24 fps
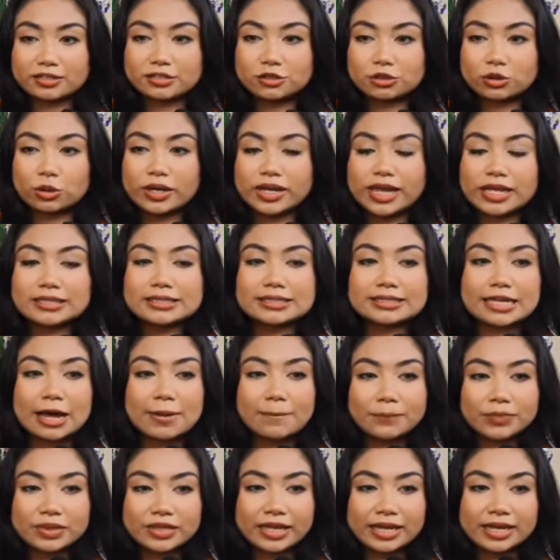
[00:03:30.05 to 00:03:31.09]
So, it's
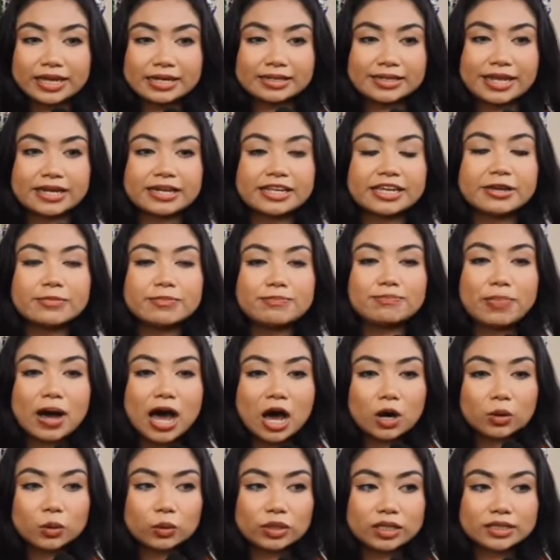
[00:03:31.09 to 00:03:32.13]
something that
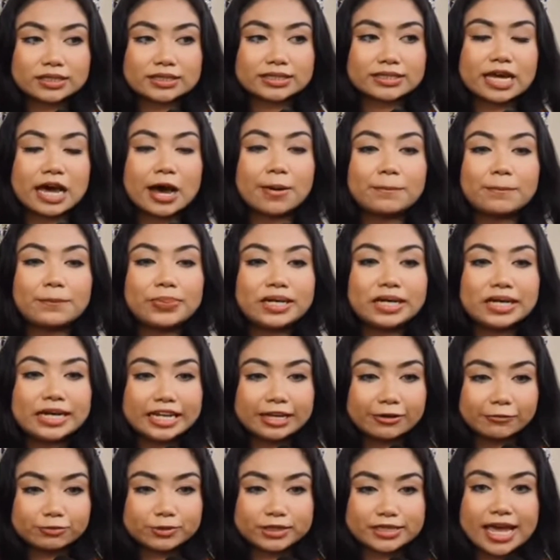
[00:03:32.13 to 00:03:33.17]
empowers,
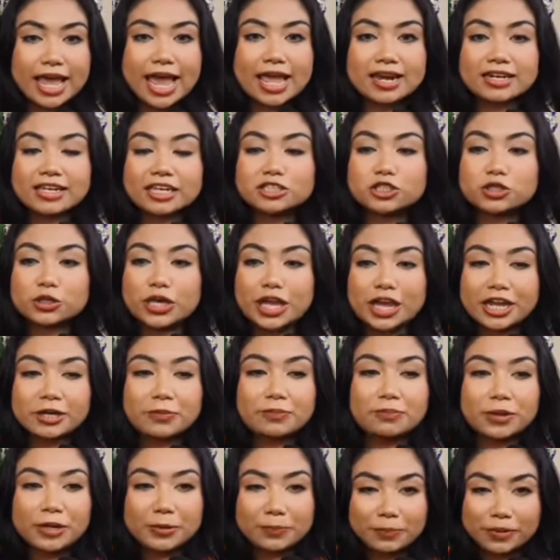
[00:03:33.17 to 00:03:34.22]
uplifts, and educates
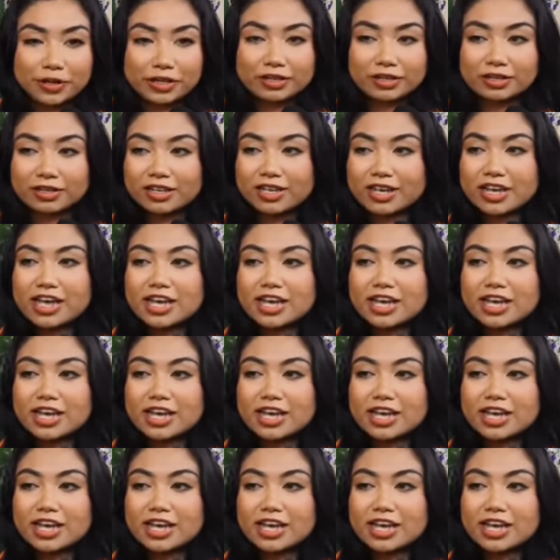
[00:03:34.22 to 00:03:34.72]
people.